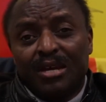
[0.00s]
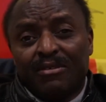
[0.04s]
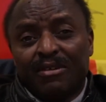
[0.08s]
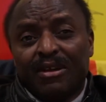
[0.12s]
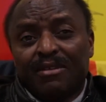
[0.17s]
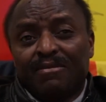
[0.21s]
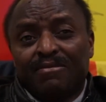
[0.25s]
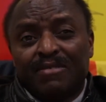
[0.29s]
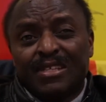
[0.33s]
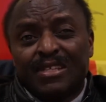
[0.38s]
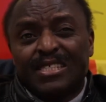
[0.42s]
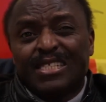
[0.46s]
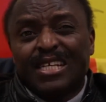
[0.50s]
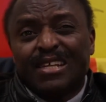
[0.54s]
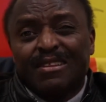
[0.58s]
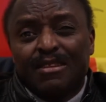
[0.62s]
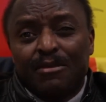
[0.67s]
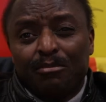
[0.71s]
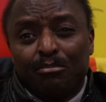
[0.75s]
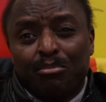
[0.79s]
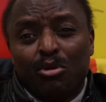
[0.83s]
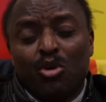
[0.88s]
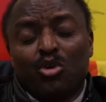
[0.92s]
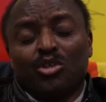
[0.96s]
Right? These are
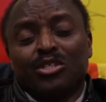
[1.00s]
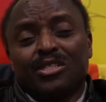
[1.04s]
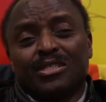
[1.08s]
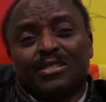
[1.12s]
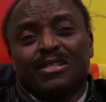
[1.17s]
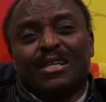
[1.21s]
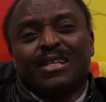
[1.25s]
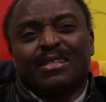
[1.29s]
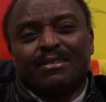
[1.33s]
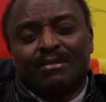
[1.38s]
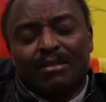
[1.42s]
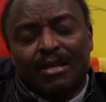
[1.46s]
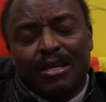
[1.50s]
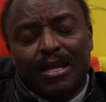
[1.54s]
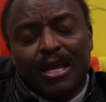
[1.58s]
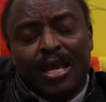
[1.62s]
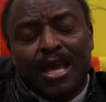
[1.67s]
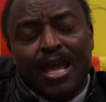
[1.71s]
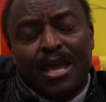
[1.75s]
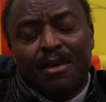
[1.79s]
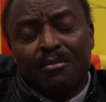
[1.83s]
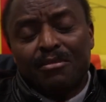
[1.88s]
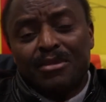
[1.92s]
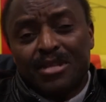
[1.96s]
the points
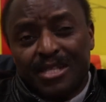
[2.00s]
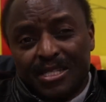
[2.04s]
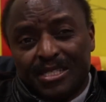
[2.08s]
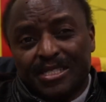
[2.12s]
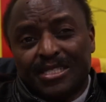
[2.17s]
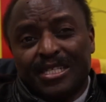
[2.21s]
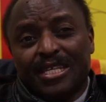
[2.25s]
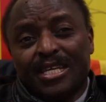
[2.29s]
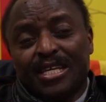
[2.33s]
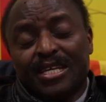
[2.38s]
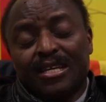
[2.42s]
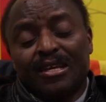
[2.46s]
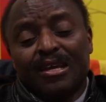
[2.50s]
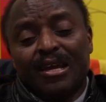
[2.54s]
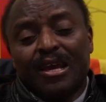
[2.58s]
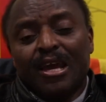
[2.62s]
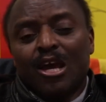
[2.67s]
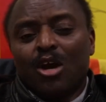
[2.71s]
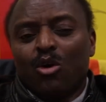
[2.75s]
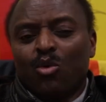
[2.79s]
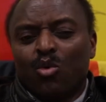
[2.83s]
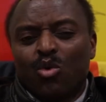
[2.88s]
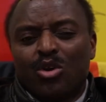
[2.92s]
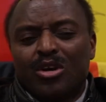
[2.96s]
that MDC
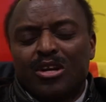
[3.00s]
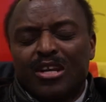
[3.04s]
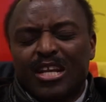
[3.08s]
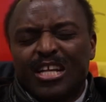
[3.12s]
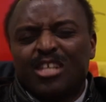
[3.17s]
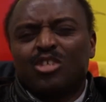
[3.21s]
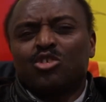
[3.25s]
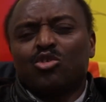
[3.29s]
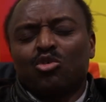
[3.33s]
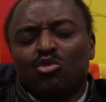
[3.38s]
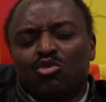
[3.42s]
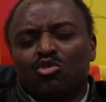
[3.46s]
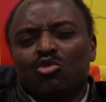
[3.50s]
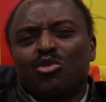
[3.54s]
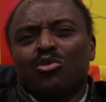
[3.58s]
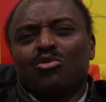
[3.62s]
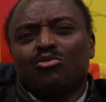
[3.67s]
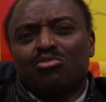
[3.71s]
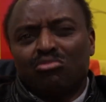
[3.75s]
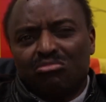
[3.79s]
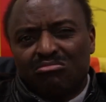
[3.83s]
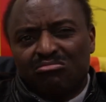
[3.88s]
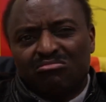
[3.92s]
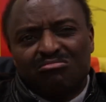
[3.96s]
would need to
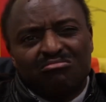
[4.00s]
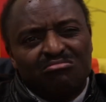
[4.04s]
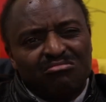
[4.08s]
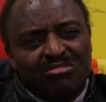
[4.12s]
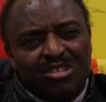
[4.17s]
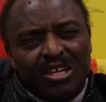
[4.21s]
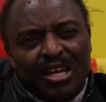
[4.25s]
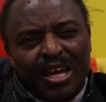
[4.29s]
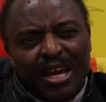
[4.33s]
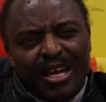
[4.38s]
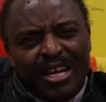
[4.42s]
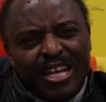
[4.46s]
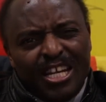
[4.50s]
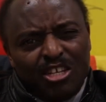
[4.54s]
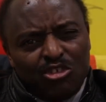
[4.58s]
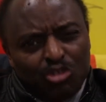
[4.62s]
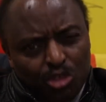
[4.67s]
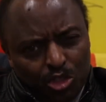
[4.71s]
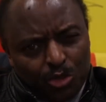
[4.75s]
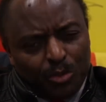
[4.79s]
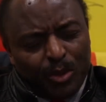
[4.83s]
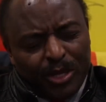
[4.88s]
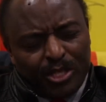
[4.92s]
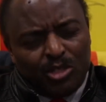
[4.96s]
look and
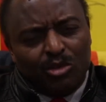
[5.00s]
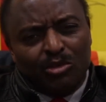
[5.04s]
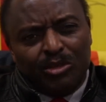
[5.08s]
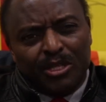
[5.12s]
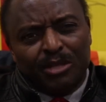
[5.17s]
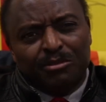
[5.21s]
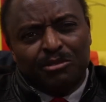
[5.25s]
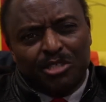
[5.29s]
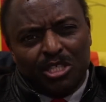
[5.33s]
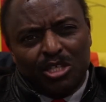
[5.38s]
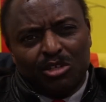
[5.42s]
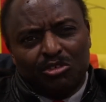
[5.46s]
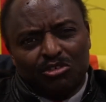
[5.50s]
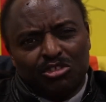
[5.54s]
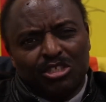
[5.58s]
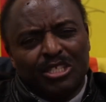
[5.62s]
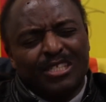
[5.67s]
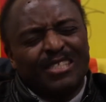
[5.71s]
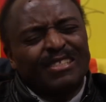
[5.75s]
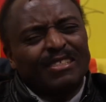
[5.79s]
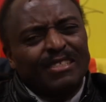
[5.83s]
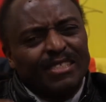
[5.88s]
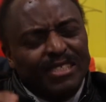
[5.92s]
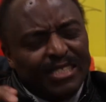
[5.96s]
introspect on themselves.
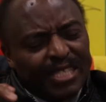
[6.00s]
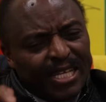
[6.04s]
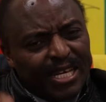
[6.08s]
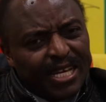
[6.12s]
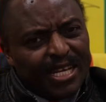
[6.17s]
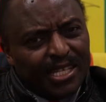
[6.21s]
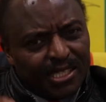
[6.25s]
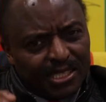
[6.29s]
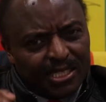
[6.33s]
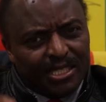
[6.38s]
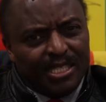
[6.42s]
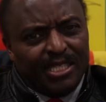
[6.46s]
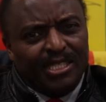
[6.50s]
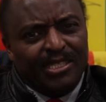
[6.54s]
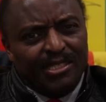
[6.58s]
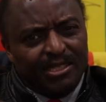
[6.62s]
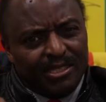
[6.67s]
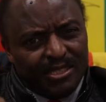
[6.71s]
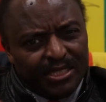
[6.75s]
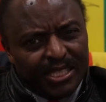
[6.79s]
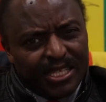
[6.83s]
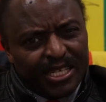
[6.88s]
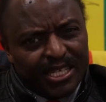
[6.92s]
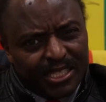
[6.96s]

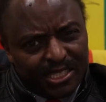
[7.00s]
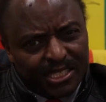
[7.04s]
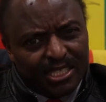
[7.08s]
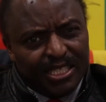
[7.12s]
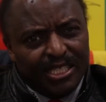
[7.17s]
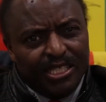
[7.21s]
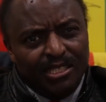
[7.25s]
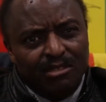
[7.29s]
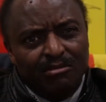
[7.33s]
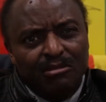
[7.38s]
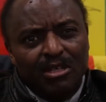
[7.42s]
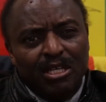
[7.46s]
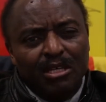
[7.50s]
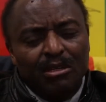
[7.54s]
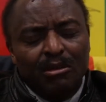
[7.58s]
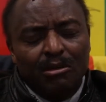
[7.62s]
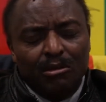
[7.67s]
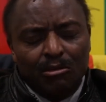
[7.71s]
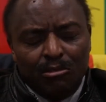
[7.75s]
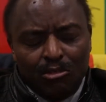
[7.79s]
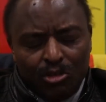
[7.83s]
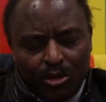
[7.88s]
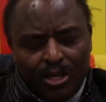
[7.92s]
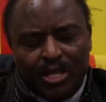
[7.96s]
Seriously
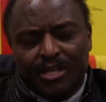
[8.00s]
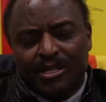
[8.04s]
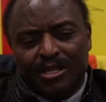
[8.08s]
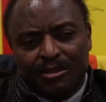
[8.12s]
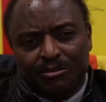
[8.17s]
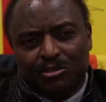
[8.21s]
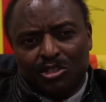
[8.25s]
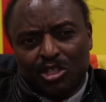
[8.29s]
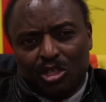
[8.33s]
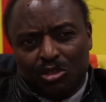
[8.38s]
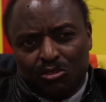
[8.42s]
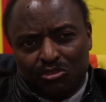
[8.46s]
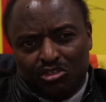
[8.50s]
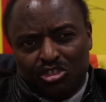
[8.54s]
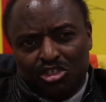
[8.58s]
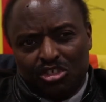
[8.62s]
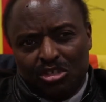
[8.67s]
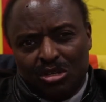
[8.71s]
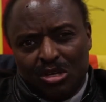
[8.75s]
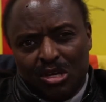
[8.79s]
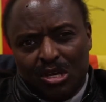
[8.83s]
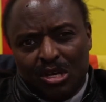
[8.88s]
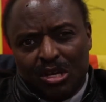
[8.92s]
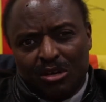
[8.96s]
look at
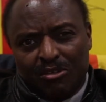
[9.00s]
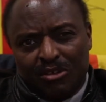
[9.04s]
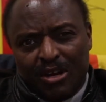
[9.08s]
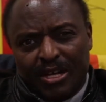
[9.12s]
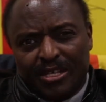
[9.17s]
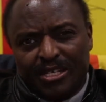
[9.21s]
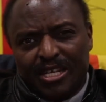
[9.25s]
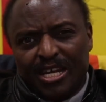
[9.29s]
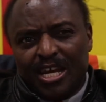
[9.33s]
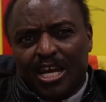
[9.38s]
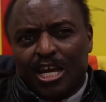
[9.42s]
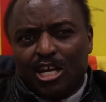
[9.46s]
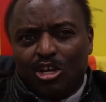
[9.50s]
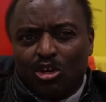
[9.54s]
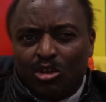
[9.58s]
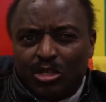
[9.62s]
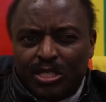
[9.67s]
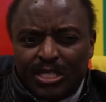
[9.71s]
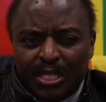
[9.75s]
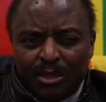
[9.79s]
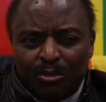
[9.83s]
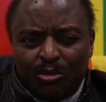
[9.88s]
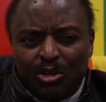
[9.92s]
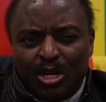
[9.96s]
themselves. Right?
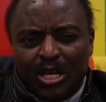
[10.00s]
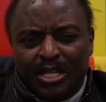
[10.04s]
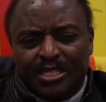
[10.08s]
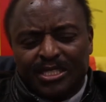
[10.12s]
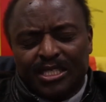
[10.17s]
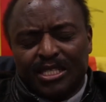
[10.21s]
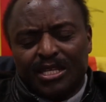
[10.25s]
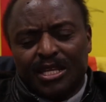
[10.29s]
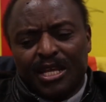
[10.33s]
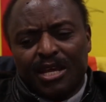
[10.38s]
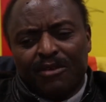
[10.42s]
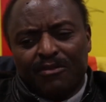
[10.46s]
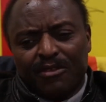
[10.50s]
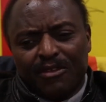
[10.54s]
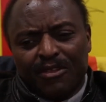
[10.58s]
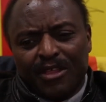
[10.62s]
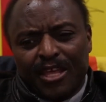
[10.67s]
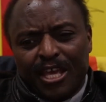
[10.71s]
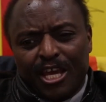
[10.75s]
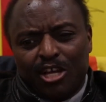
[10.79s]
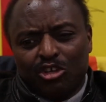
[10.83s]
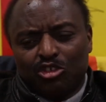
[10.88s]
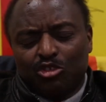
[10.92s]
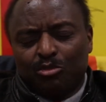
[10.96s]
Not demonize
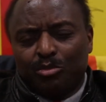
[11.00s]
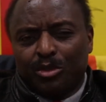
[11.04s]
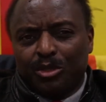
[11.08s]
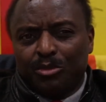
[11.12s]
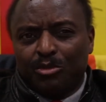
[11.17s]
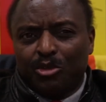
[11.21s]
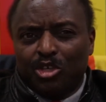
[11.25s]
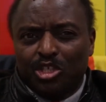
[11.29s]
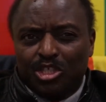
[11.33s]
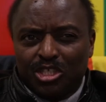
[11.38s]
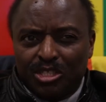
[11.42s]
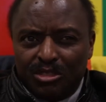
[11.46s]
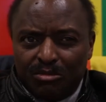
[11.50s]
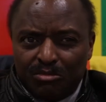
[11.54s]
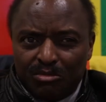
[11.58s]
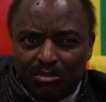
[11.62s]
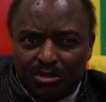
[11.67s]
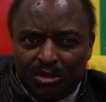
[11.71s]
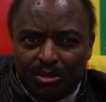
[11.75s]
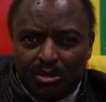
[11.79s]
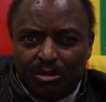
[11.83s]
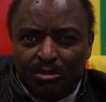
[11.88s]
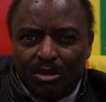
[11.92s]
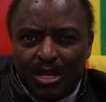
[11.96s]
everything else, but because
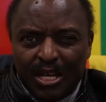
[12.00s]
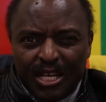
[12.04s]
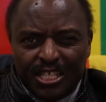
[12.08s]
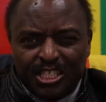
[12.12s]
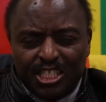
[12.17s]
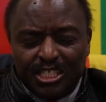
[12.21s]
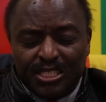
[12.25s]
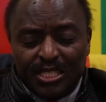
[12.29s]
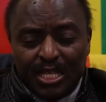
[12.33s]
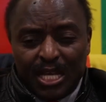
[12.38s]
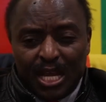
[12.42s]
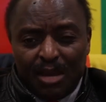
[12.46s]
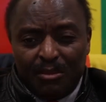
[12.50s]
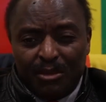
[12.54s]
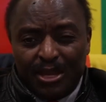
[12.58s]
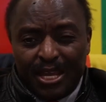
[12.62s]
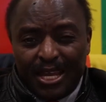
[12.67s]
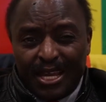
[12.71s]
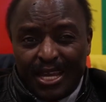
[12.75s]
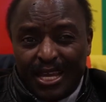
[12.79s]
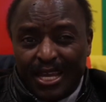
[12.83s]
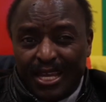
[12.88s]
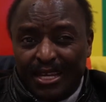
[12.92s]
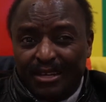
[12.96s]
elections are coming
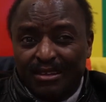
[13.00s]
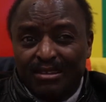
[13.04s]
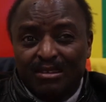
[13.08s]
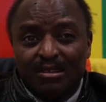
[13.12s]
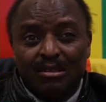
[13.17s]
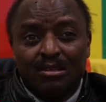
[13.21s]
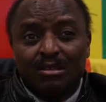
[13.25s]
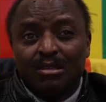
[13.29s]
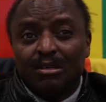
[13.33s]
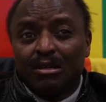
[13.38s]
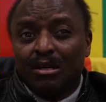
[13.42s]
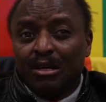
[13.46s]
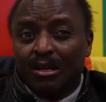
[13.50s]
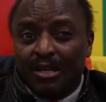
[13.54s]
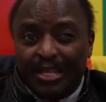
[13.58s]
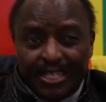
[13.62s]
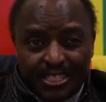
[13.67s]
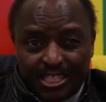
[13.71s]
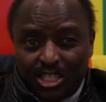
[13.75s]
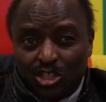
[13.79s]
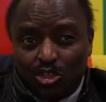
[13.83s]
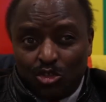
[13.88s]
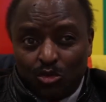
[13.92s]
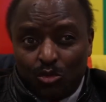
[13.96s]
again,
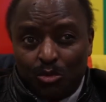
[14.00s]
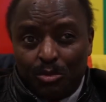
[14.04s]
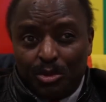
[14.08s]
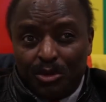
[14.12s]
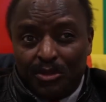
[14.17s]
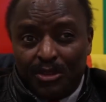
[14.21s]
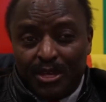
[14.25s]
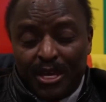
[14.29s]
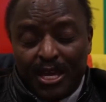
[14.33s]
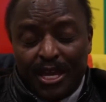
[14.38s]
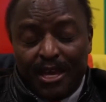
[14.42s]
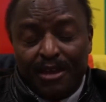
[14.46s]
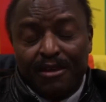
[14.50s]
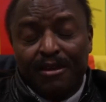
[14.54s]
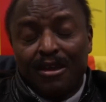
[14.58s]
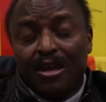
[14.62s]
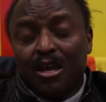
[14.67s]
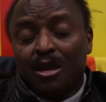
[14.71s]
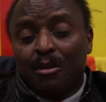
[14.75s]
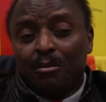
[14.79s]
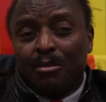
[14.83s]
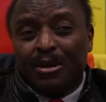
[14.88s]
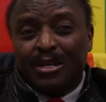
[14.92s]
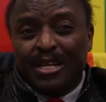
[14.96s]
elections will be there.
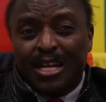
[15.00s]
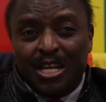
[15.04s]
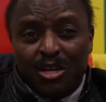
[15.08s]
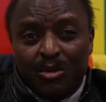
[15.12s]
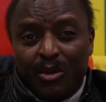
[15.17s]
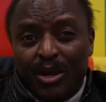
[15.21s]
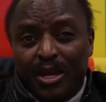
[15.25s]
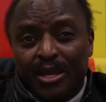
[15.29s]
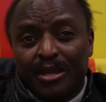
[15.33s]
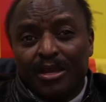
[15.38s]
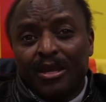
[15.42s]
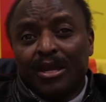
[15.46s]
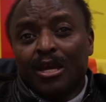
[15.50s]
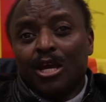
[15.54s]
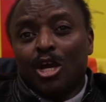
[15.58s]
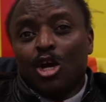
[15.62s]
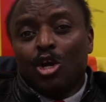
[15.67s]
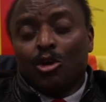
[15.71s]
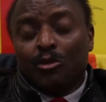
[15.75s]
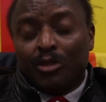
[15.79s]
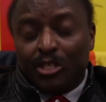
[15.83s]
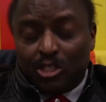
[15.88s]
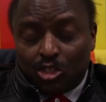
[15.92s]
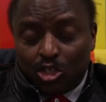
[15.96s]
But anyway,
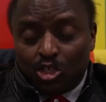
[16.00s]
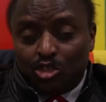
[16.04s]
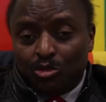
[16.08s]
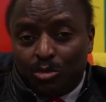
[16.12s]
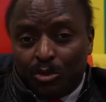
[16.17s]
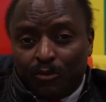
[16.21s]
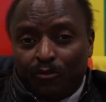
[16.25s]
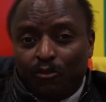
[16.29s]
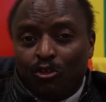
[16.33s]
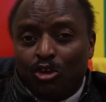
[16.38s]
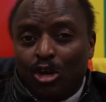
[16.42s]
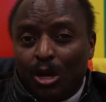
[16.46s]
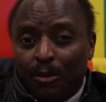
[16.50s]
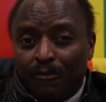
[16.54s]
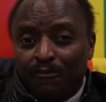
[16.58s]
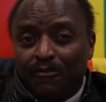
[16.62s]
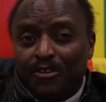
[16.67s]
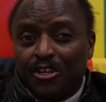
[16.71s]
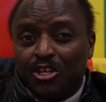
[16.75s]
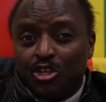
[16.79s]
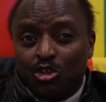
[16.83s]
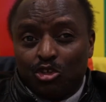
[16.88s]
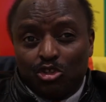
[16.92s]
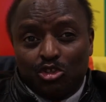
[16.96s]
there's going to be follow-up
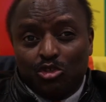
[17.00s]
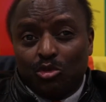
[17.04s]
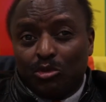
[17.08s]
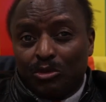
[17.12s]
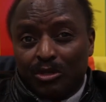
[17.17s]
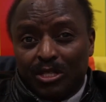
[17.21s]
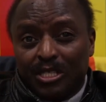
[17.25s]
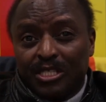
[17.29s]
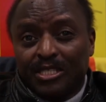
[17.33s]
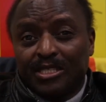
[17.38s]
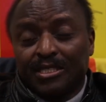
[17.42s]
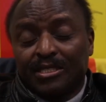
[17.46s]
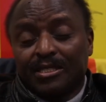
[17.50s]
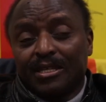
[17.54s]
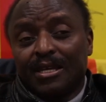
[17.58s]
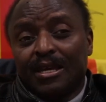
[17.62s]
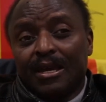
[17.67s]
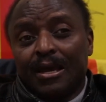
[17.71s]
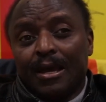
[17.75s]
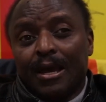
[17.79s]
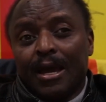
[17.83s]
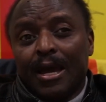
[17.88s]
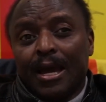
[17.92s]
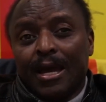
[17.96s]
videos on this
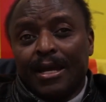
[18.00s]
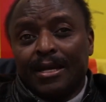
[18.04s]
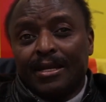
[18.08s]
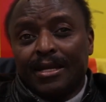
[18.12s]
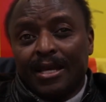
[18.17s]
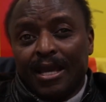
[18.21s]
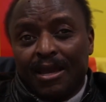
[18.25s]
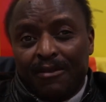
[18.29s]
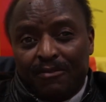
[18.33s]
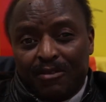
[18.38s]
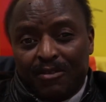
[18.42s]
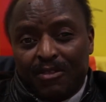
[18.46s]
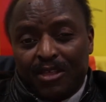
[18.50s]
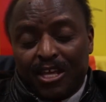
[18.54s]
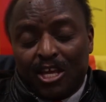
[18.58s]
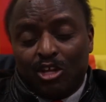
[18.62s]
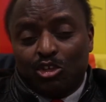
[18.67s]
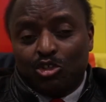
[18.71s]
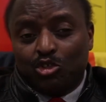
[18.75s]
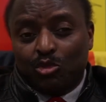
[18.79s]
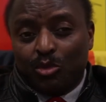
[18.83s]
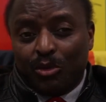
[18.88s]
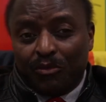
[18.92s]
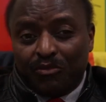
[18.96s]
and everything
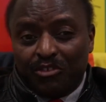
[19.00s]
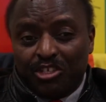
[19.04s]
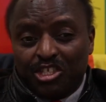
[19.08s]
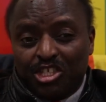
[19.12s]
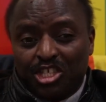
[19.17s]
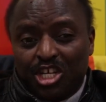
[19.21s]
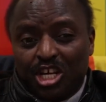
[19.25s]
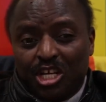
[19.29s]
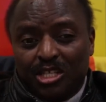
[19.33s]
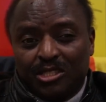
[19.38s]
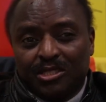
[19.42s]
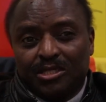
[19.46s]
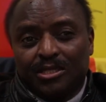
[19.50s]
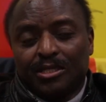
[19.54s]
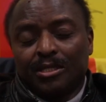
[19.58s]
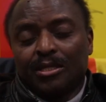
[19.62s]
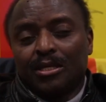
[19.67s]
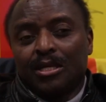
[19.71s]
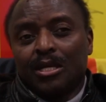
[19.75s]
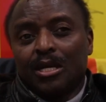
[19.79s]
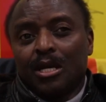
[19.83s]
else we have discussed.